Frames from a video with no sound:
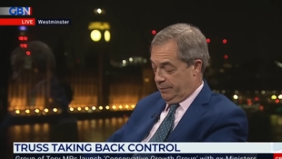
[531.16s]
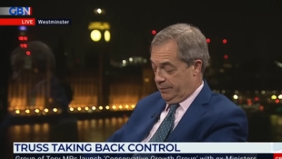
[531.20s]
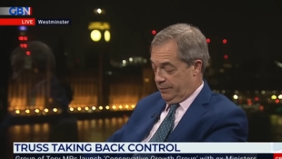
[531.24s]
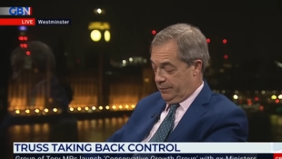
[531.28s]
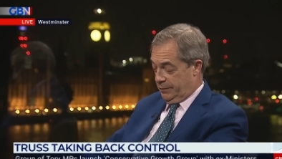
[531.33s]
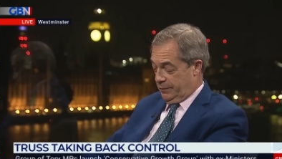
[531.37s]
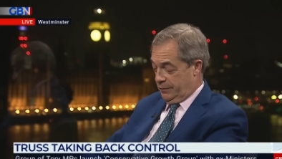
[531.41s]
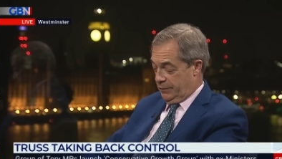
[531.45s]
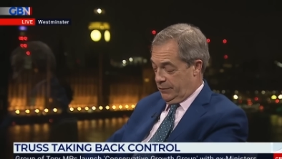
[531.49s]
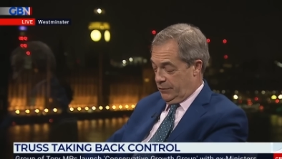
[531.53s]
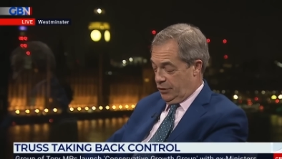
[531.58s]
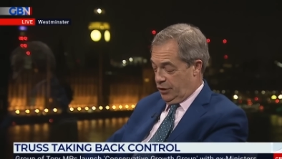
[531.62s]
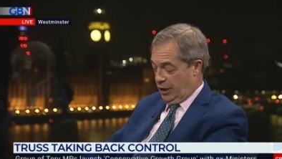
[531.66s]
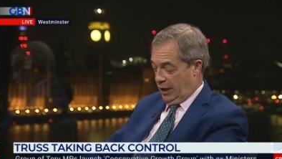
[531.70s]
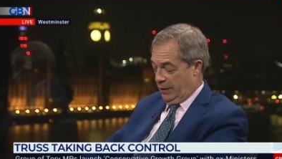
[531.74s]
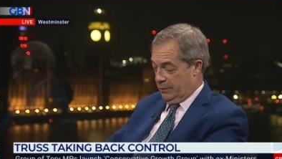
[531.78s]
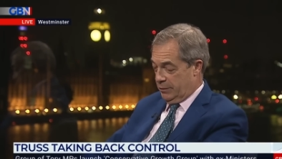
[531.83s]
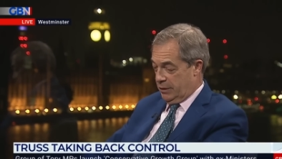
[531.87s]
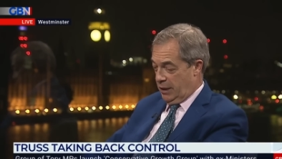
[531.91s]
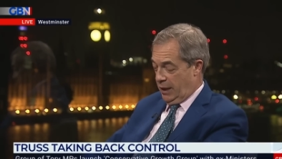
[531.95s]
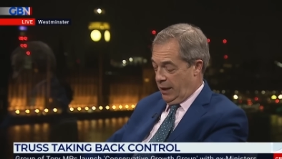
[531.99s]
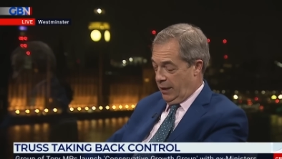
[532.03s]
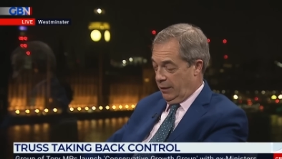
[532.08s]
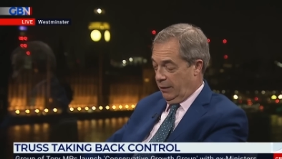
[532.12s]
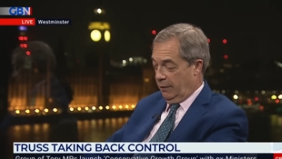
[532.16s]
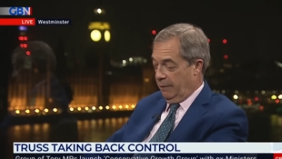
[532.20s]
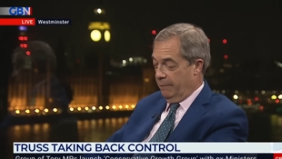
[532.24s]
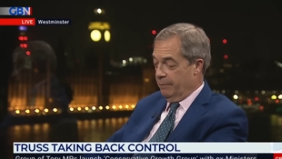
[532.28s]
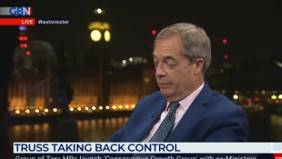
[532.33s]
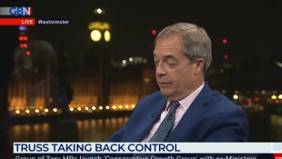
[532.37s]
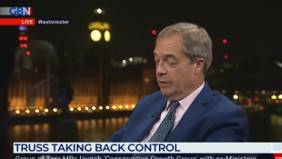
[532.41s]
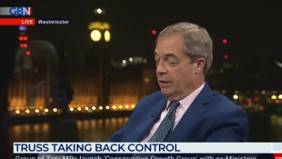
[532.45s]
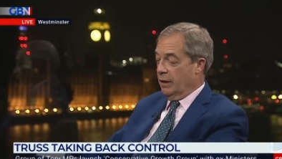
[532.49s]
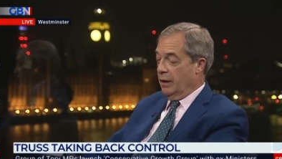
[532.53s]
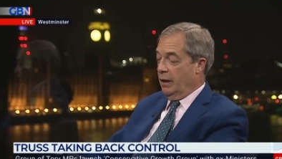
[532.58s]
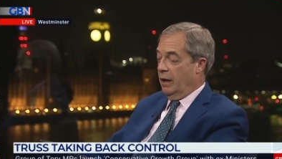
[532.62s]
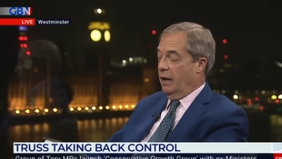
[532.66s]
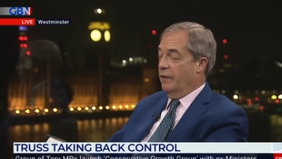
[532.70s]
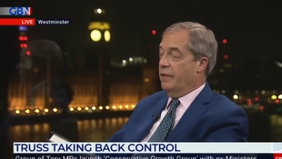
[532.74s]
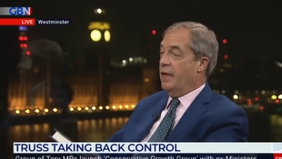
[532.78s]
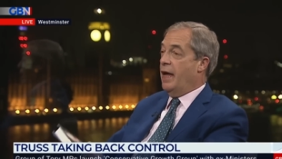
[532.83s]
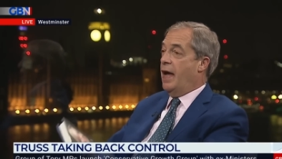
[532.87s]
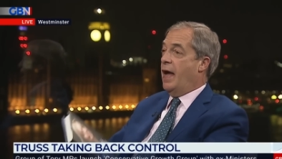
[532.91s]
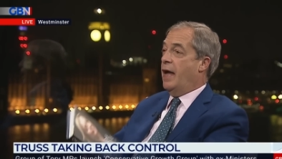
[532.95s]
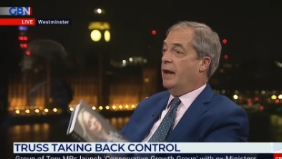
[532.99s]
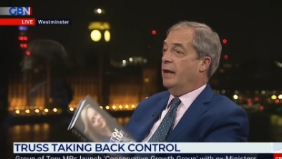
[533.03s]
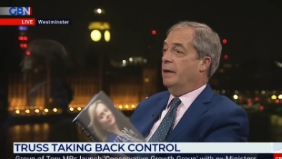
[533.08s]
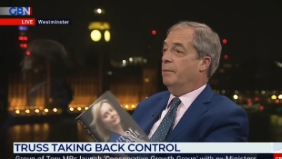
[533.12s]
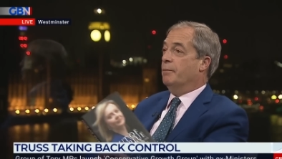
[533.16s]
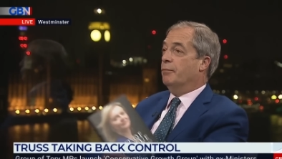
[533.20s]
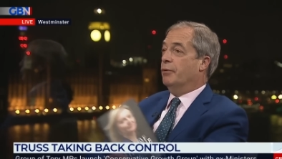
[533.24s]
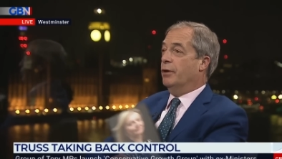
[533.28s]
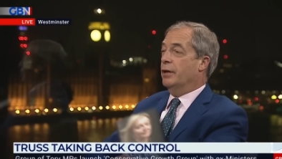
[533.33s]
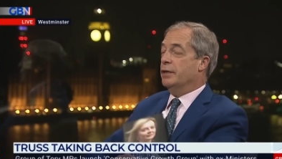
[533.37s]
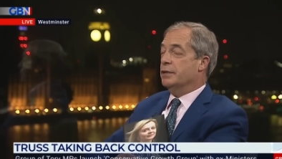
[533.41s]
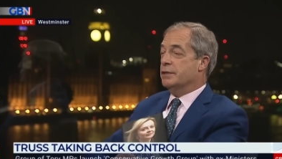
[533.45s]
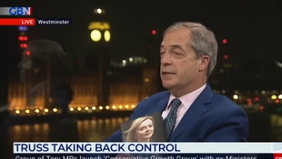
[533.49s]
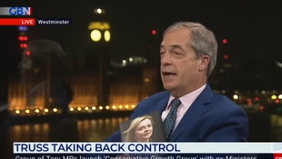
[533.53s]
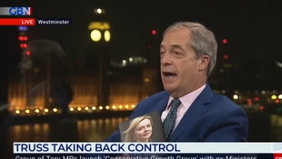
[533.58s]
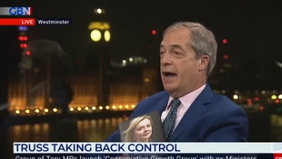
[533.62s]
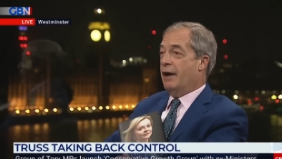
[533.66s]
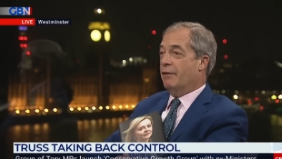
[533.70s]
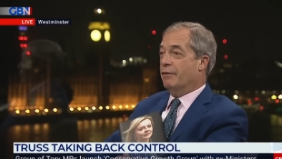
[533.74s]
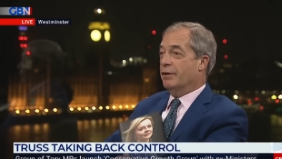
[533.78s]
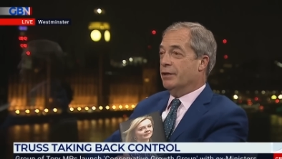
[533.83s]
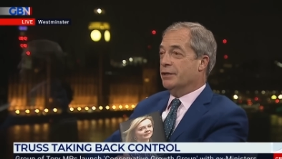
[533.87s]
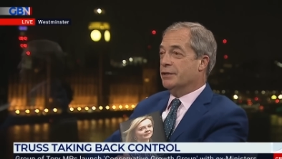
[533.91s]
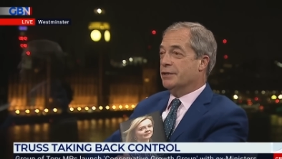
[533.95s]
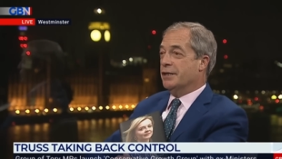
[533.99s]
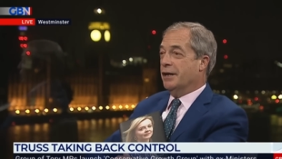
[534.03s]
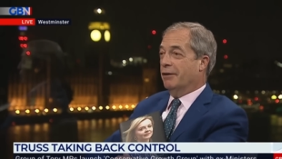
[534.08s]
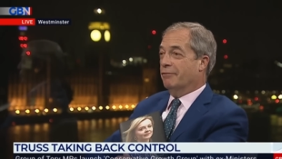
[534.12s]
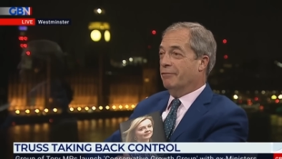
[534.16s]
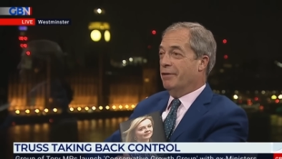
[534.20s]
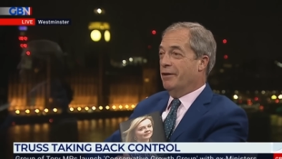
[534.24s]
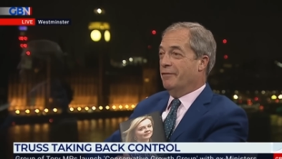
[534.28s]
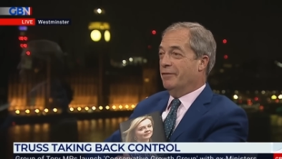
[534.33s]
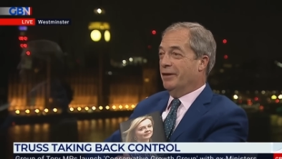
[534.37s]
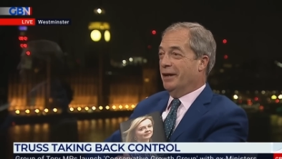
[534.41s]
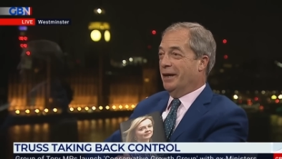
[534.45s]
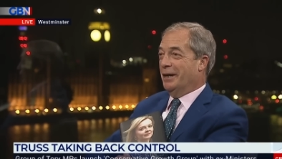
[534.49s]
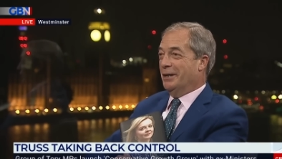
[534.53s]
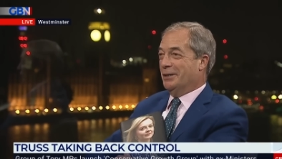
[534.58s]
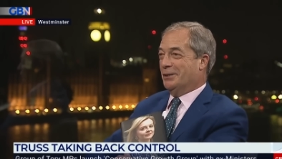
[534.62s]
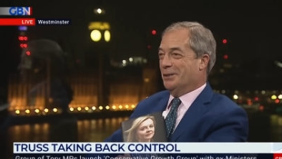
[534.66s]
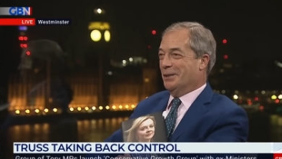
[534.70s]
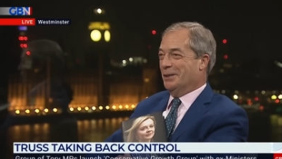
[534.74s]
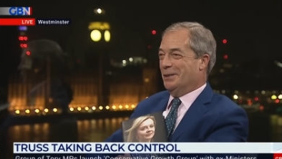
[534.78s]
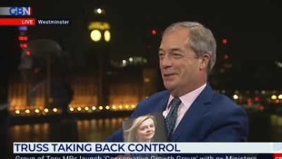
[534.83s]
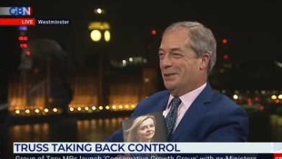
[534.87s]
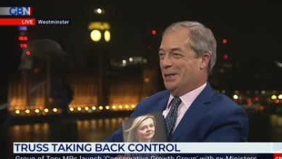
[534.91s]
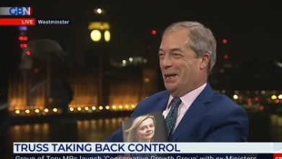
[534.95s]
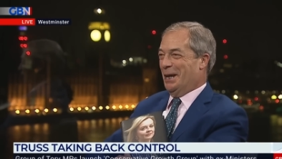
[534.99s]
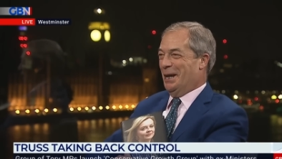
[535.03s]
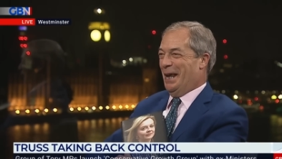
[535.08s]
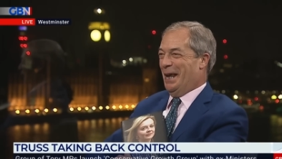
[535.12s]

yeah. James Heale. Are there any Prince Harry style revelations in